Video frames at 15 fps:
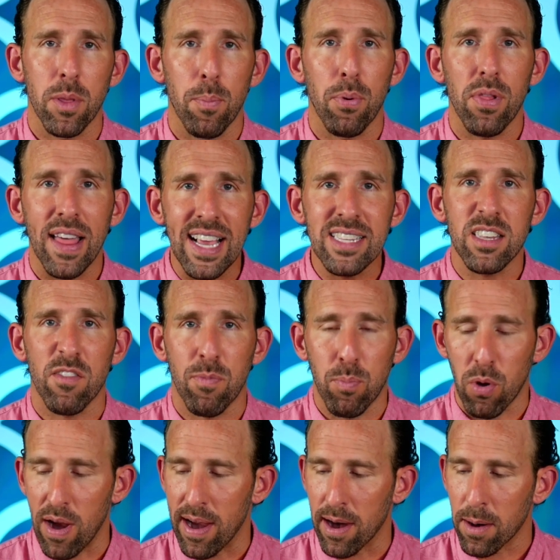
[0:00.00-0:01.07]
the place of
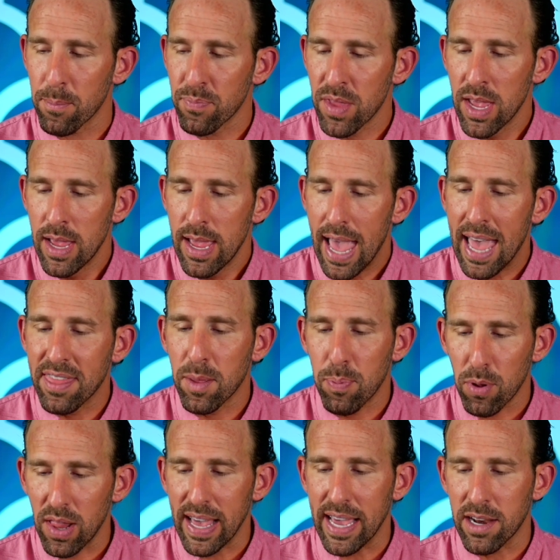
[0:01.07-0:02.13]
prayer, and the
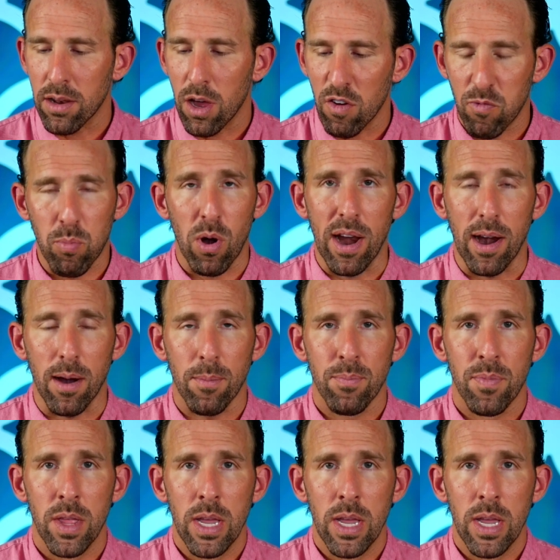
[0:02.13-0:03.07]
plan of prayer.